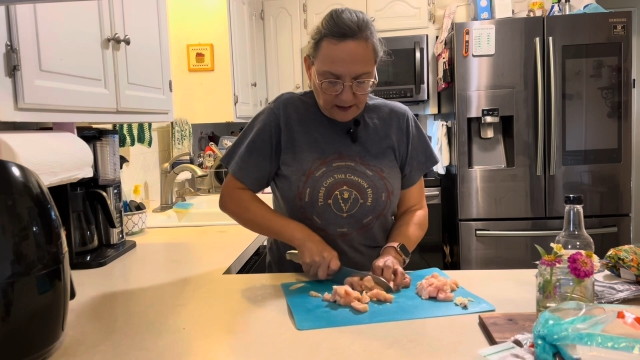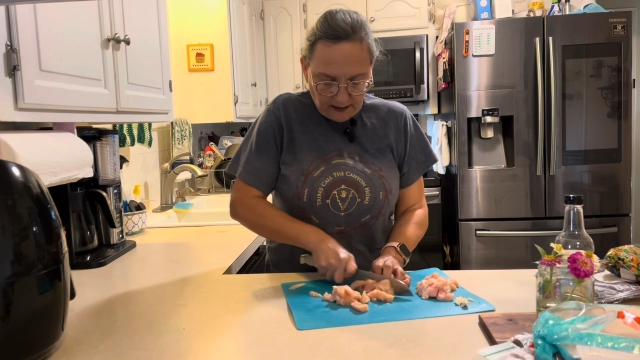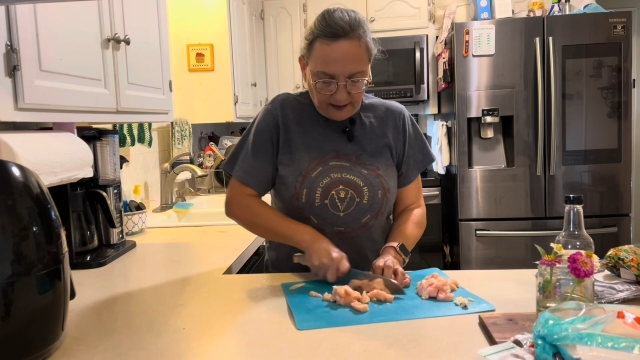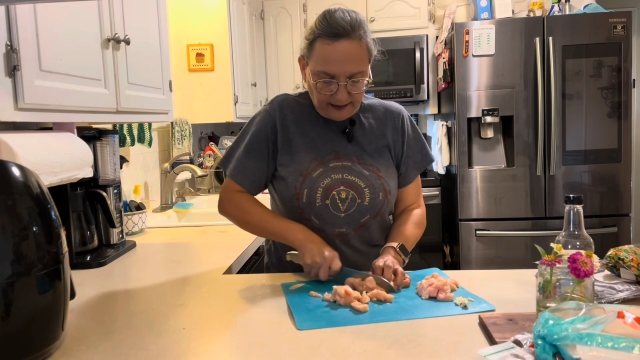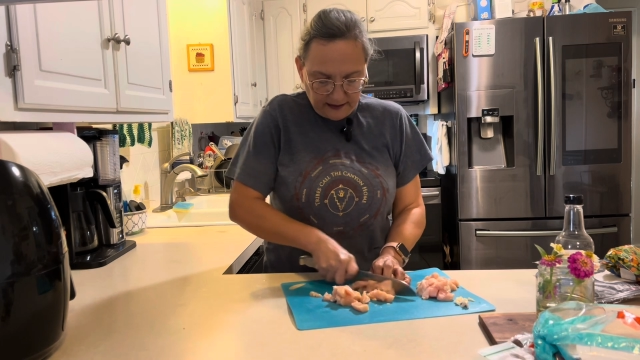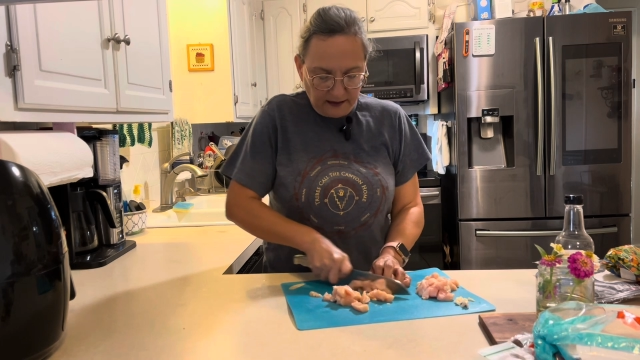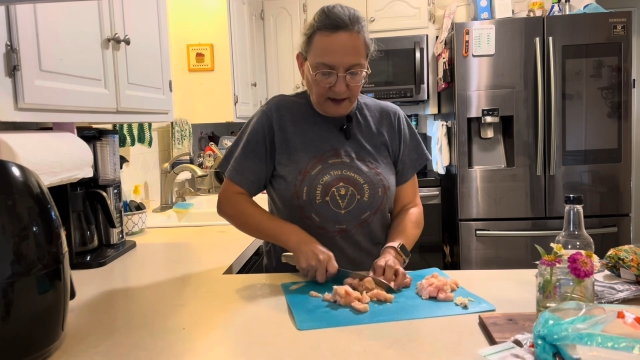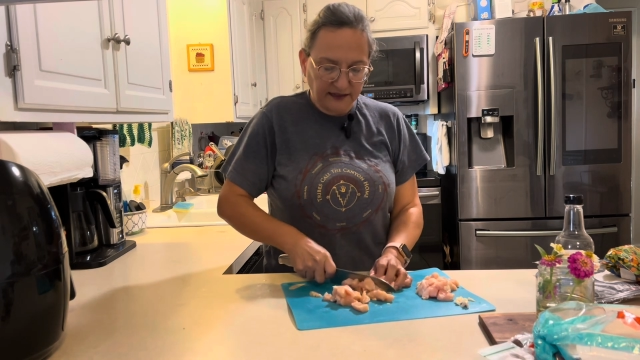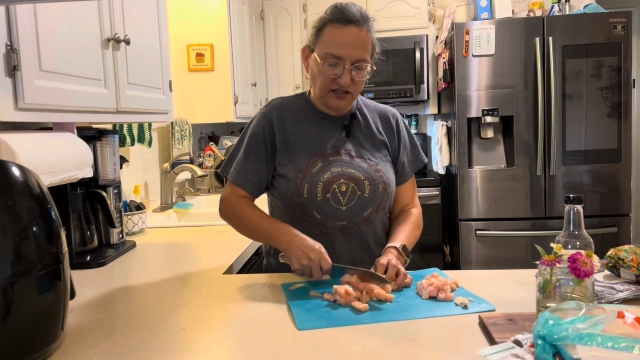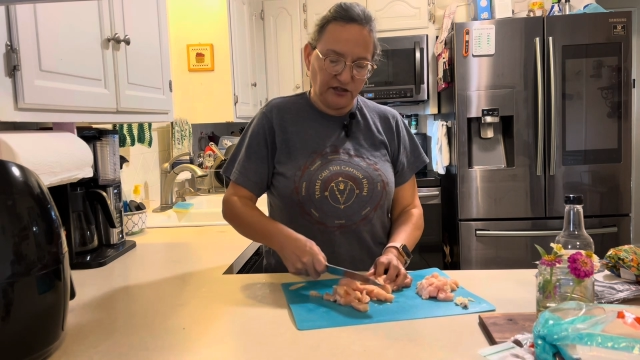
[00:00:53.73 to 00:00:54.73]
And I
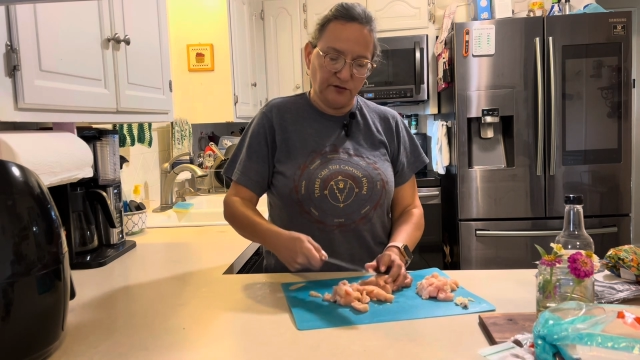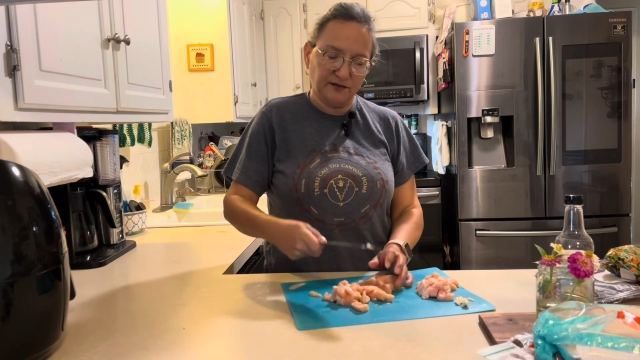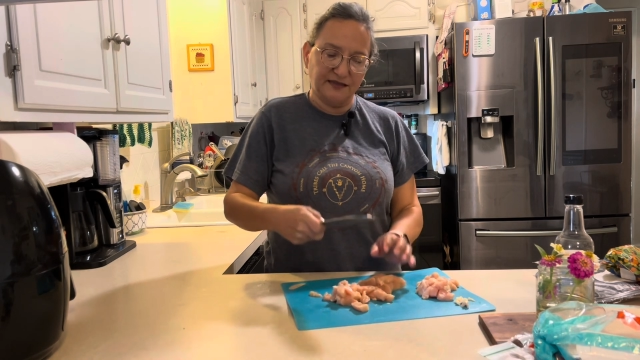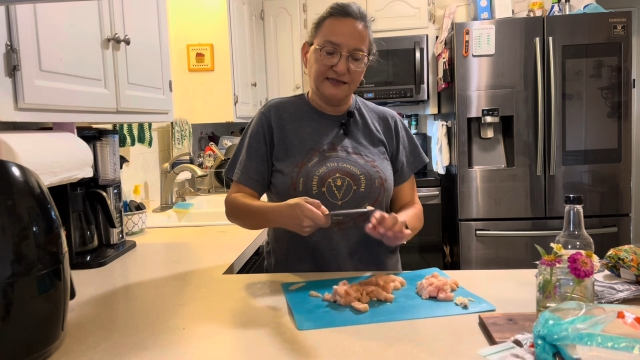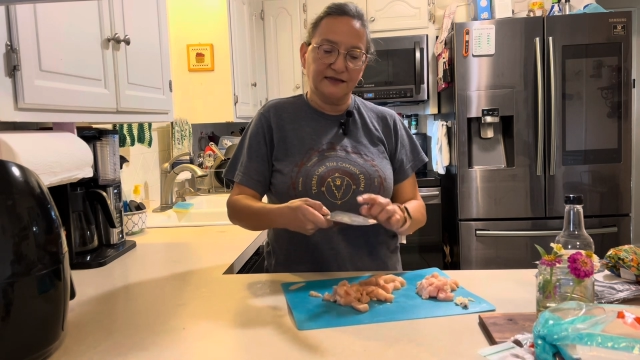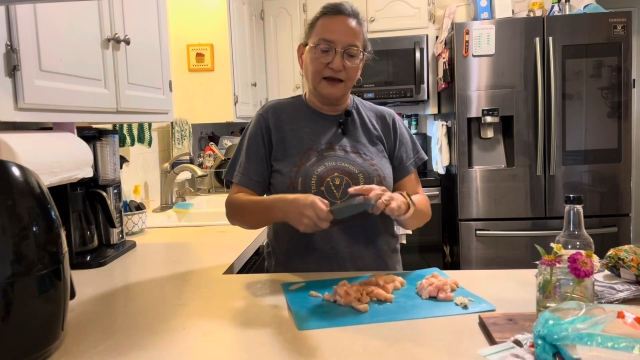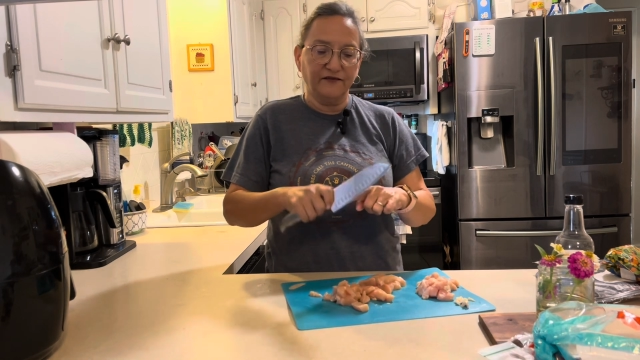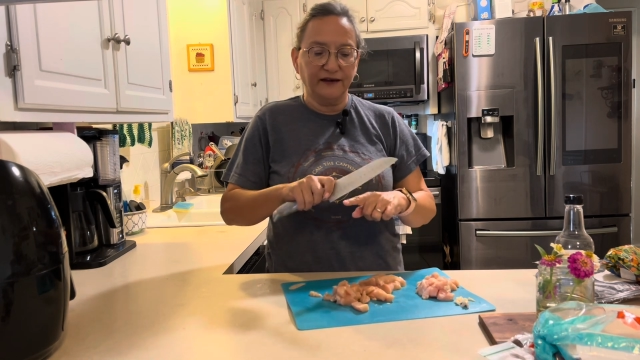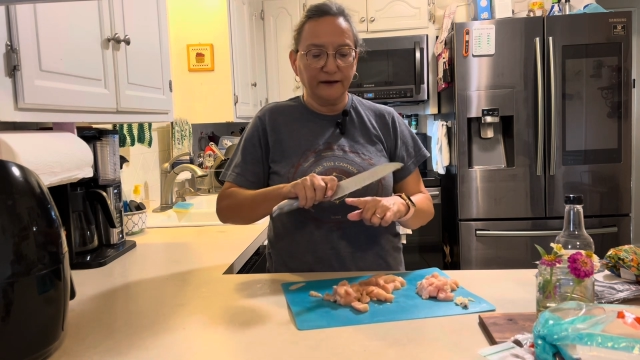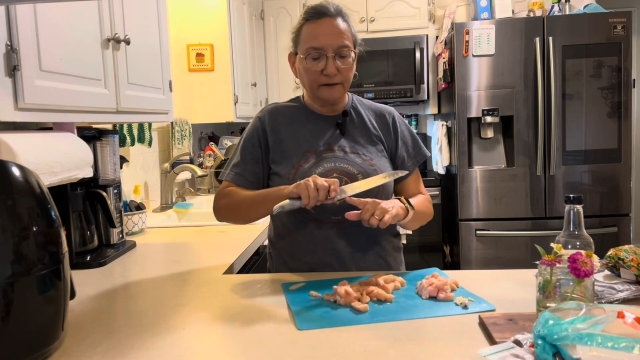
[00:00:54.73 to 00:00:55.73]
like to use this knife
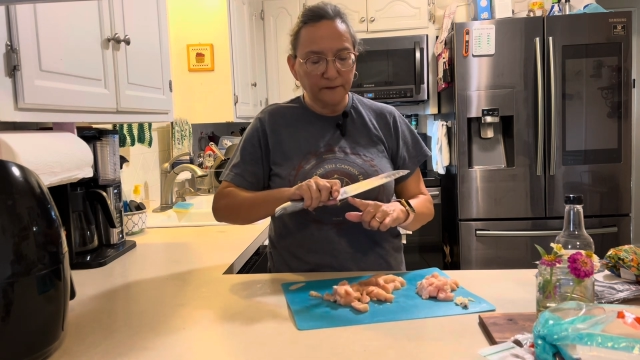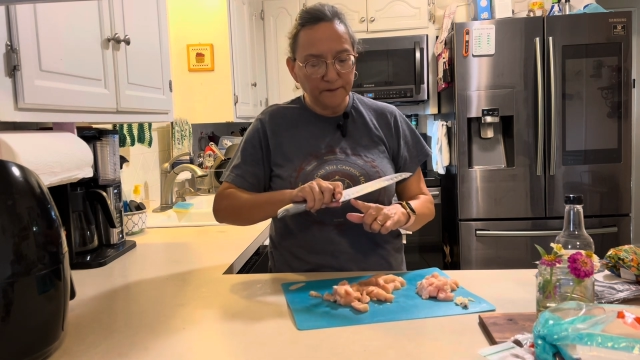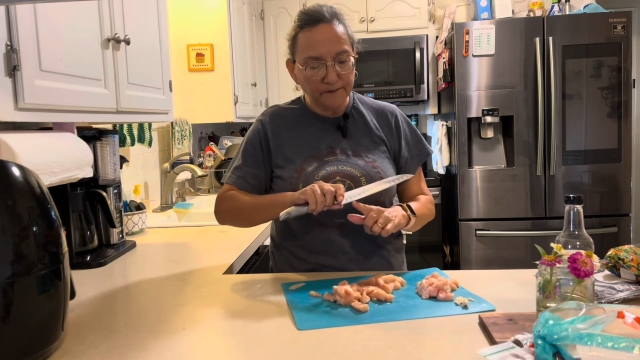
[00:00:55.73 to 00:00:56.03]
here